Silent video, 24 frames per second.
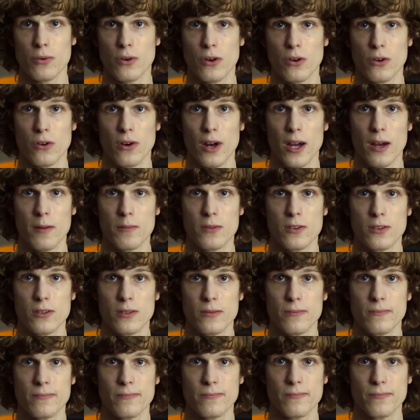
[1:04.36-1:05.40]
programs.
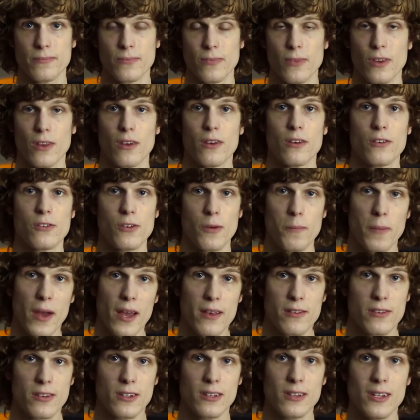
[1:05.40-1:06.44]
So
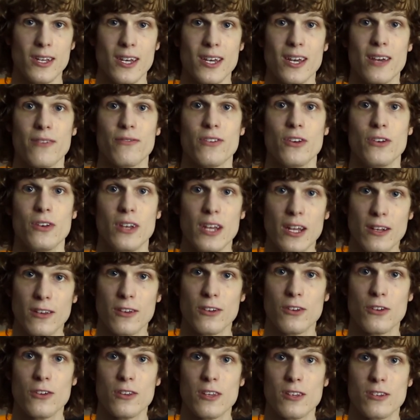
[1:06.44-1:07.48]
basically, if you need to
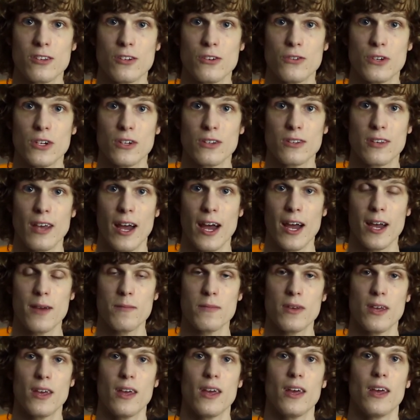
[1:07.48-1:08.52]
do this in real time,